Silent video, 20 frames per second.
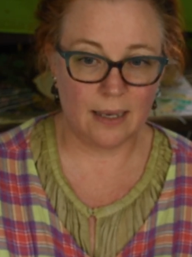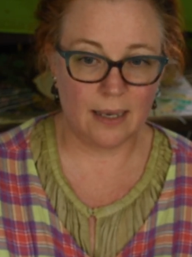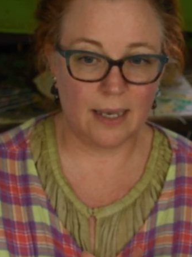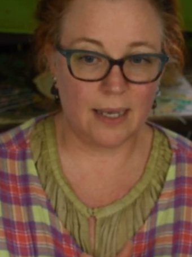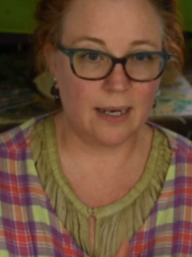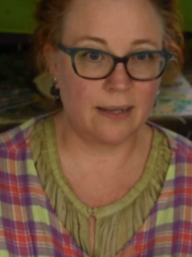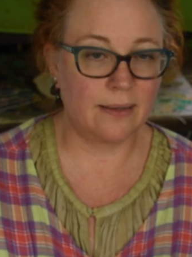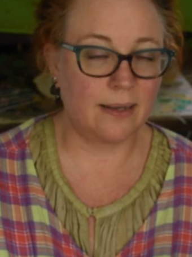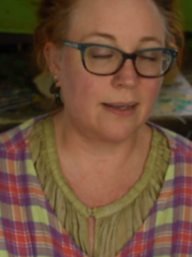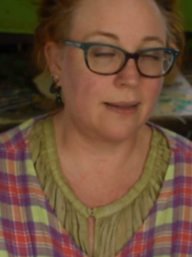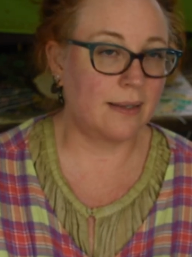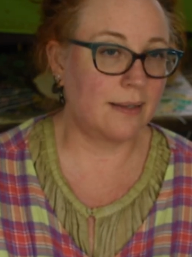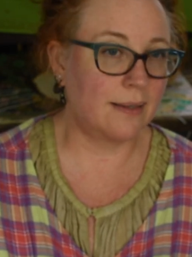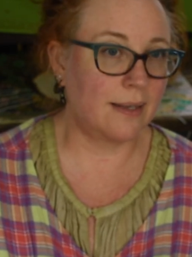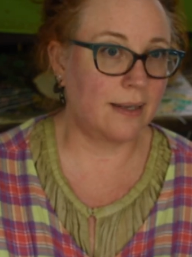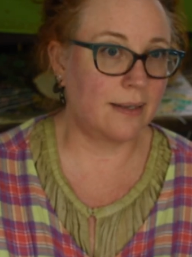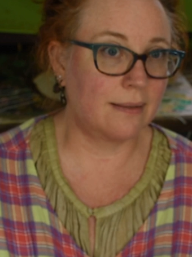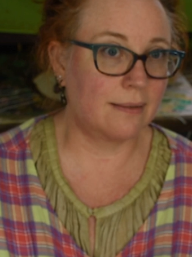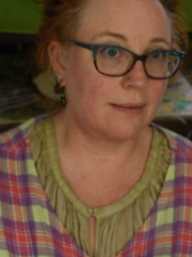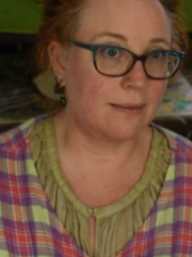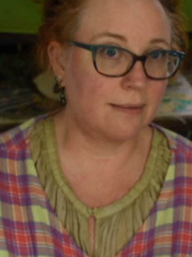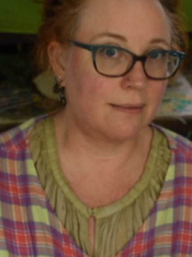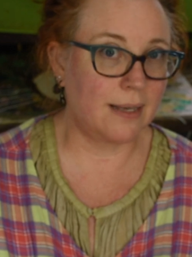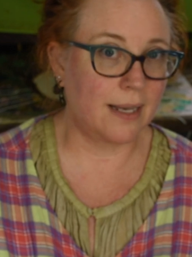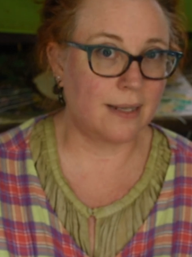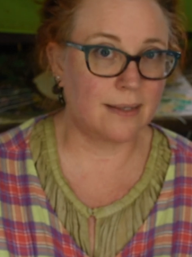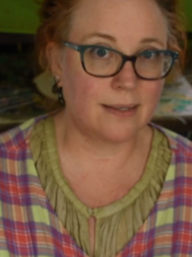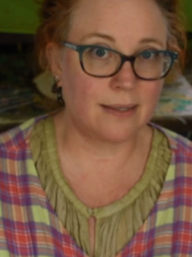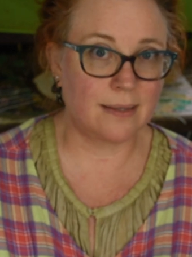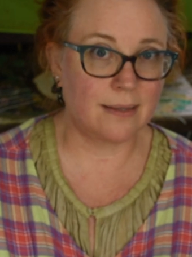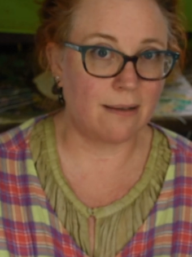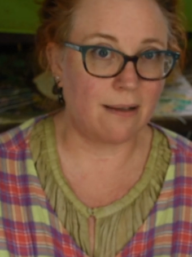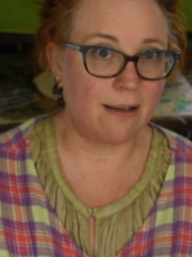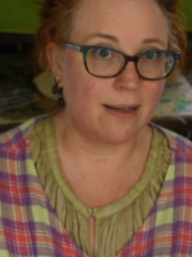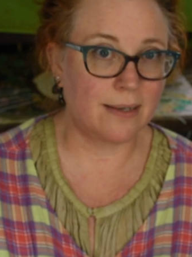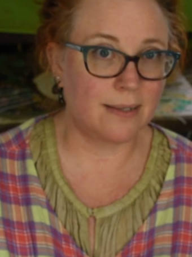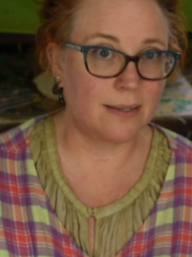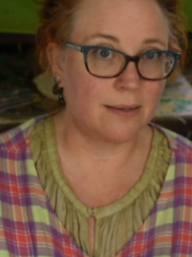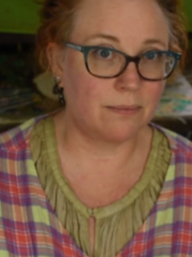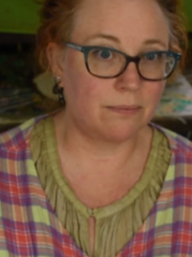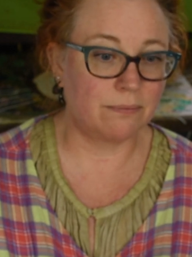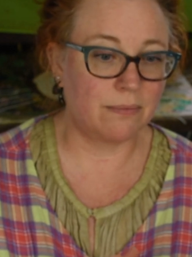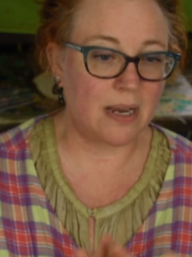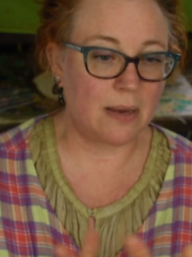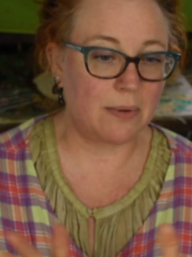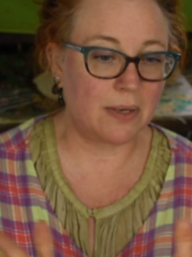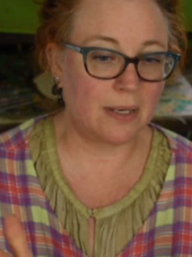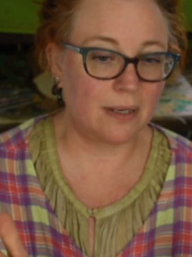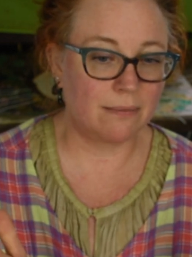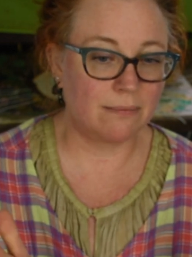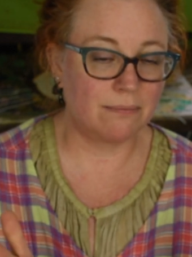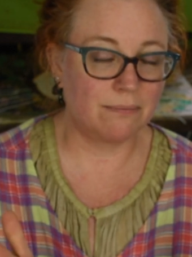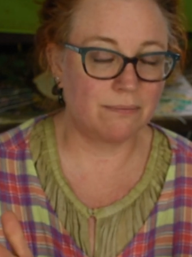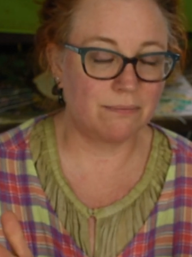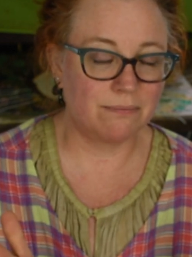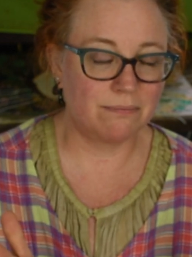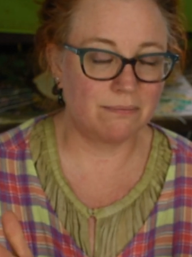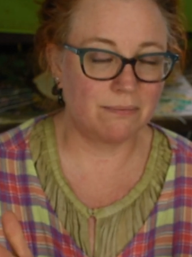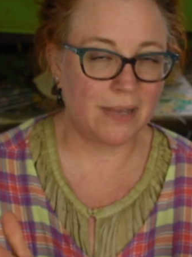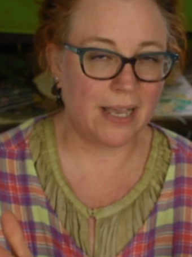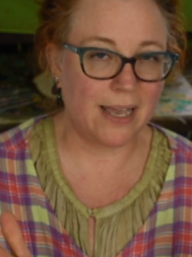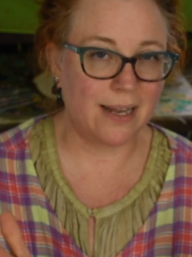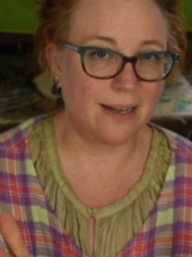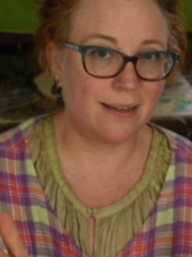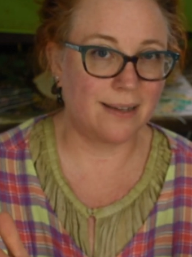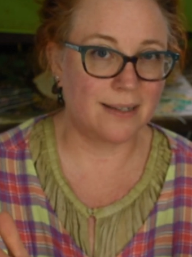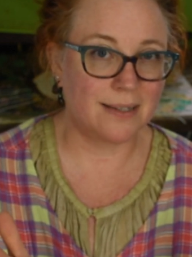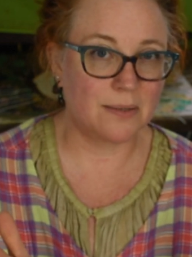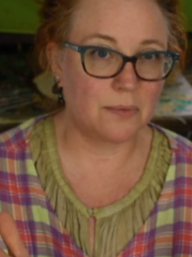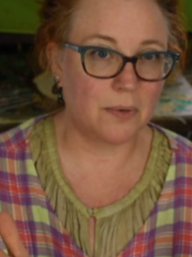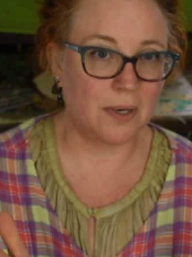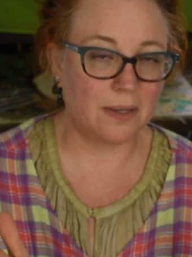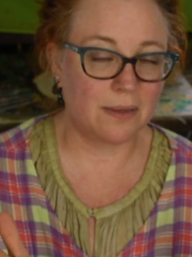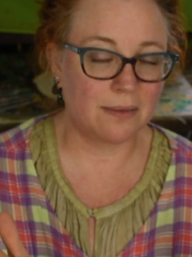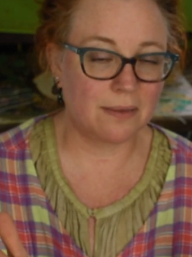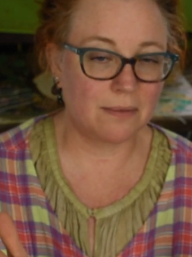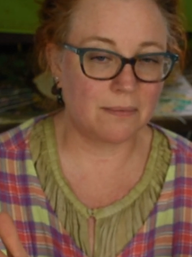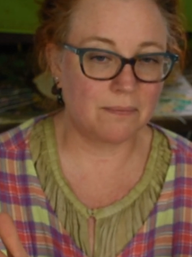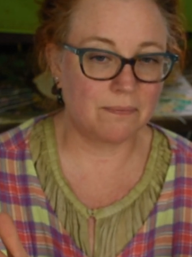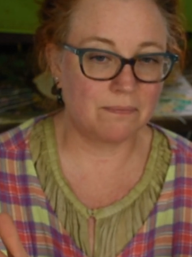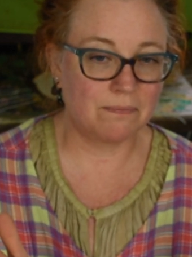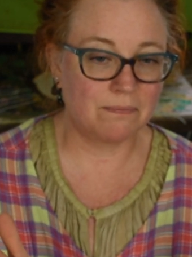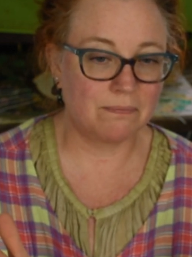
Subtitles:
And I think that that's a thought to maybe end this with.